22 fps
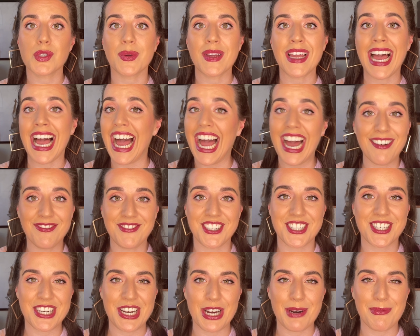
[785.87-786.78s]
we have to
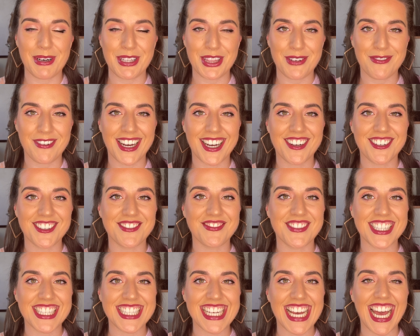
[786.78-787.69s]
talk about the record of
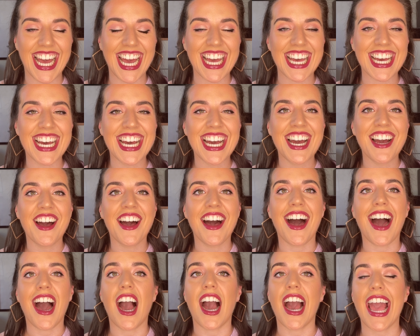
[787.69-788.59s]
the day.
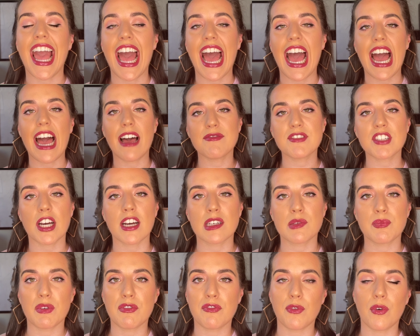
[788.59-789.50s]
I have
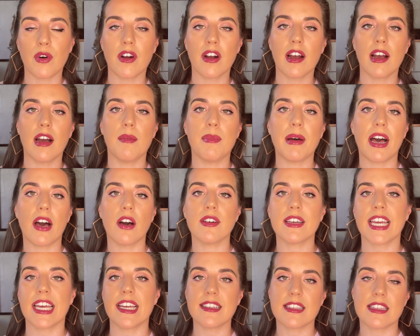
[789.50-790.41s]
talked before
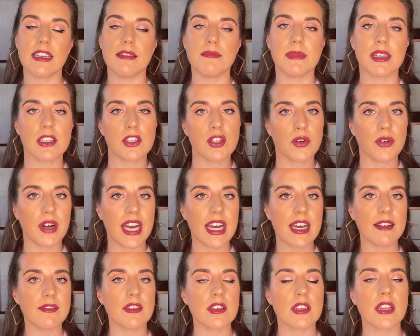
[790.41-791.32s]
about Kacey
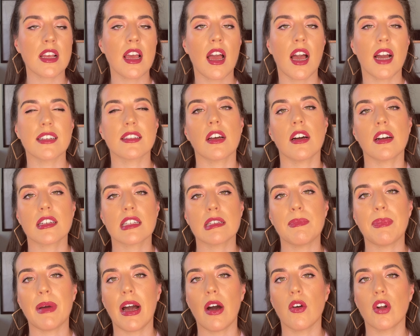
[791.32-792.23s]
Musgraves. I talked
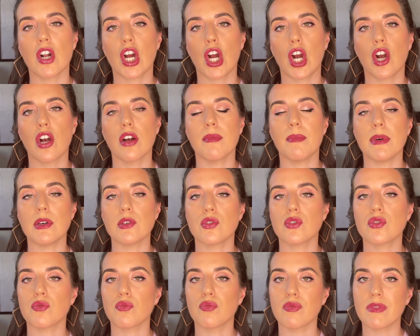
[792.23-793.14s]
about her
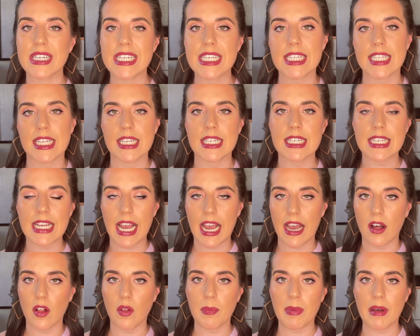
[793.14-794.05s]
most recent
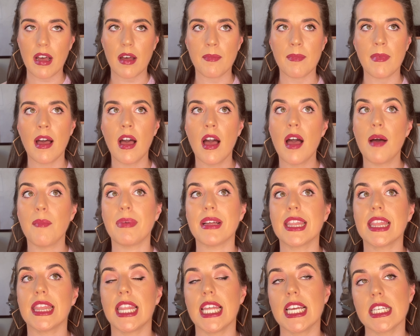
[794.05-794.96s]
album,
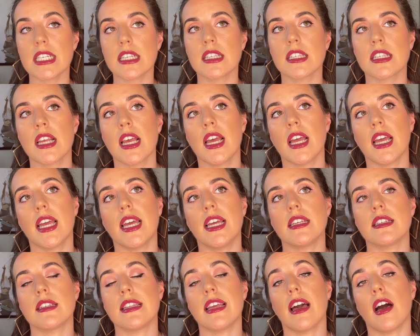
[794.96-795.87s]
but this
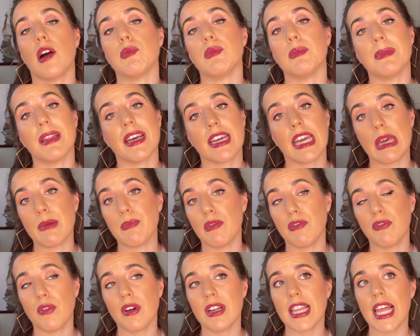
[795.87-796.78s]
is the album that came
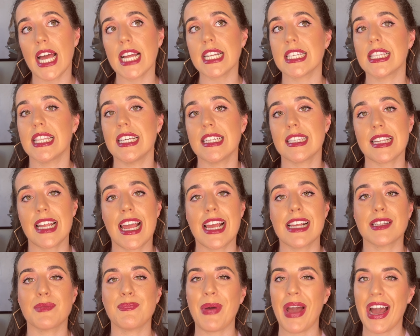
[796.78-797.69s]
before that. This
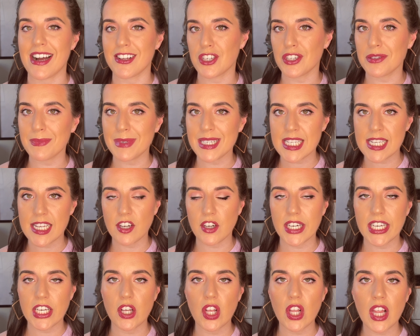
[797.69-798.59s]
is Pageant
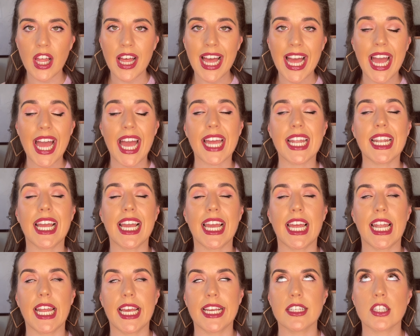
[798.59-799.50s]
Material and
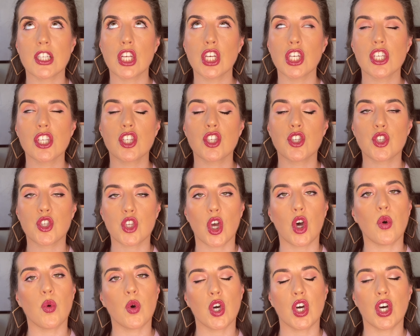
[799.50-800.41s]
it is
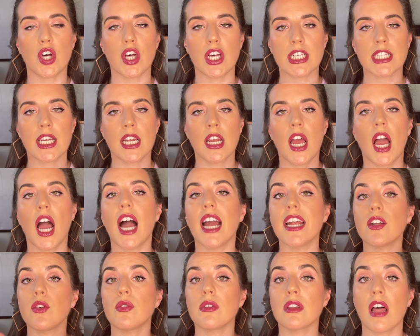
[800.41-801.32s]
so good.
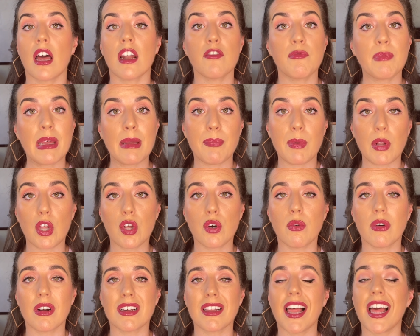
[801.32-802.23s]
I know a lot of people
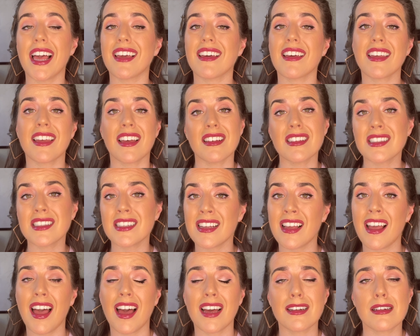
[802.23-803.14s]
who are like,
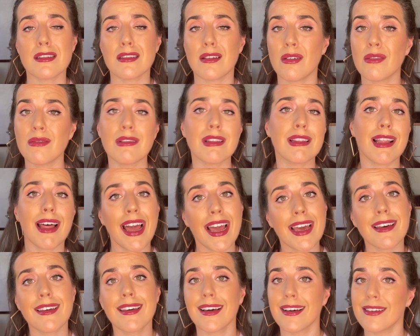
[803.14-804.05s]
Kelsey, I don't
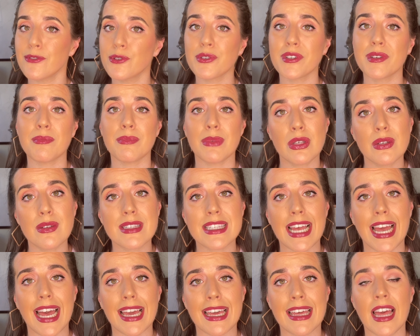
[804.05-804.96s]
like country
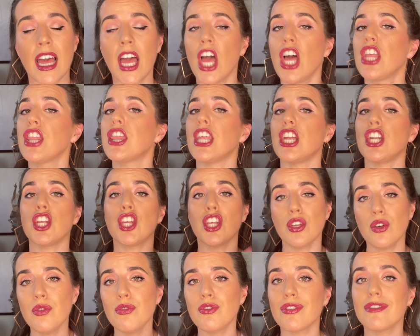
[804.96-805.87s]
music. Then
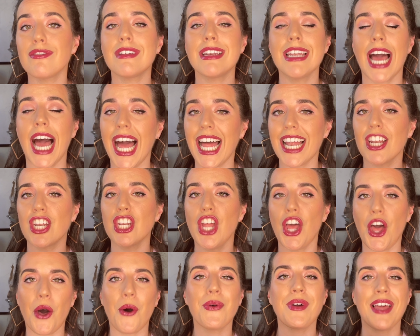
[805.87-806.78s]
you do not
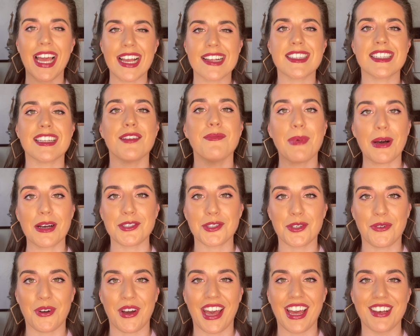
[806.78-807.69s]
know Kacey
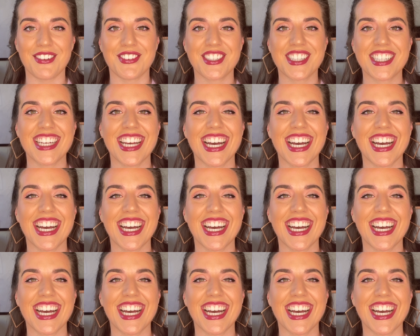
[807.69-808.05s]
Musgraves.